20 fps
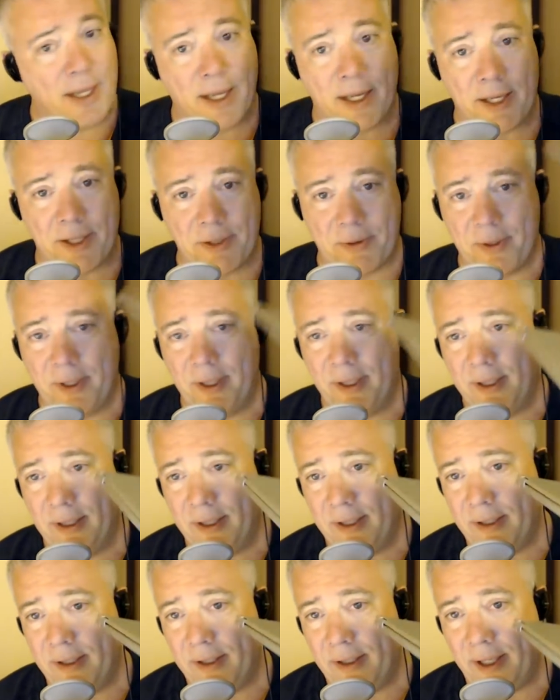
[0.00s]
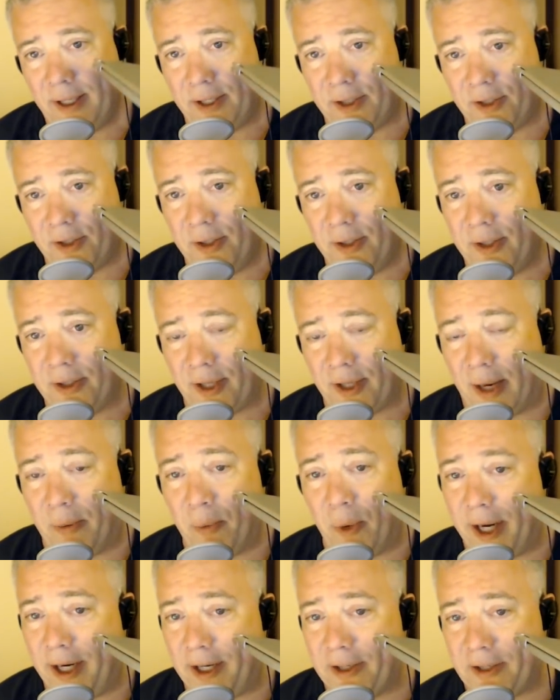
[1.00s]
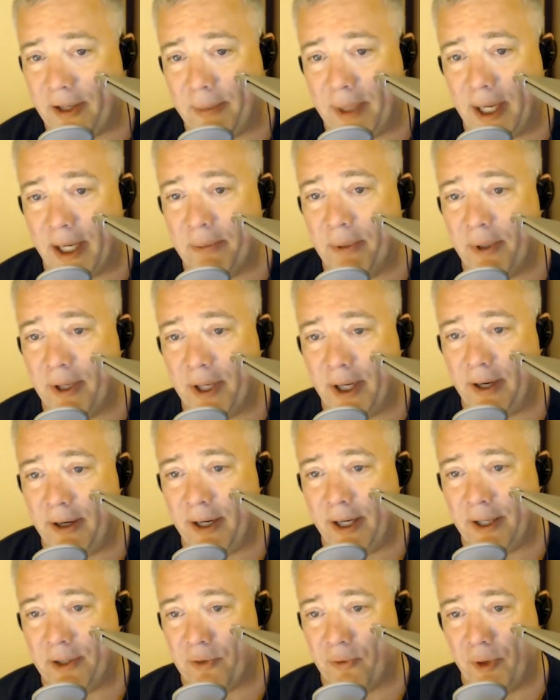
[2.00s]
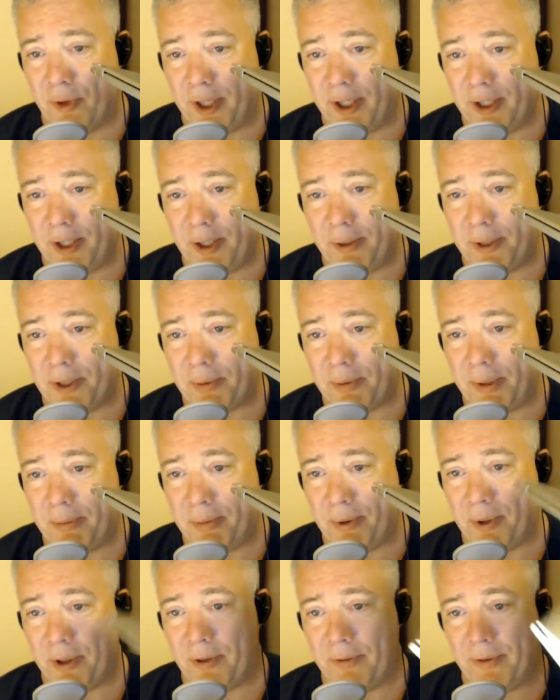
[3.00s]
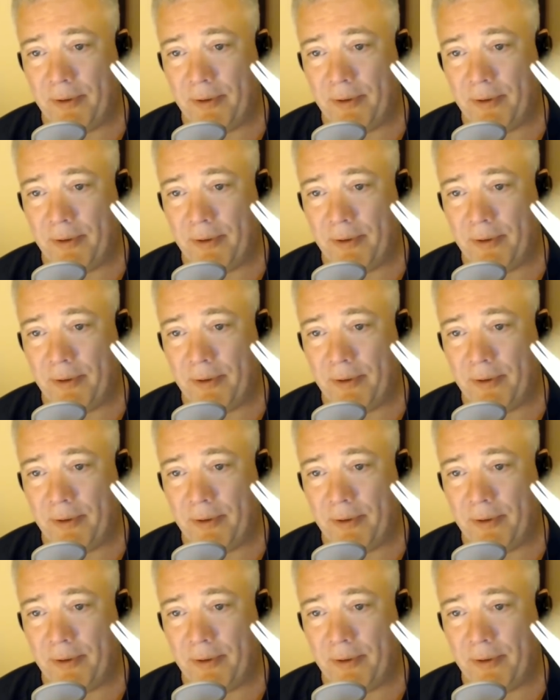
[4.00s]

has is the same weight as the MacBook Air. It has a real USB port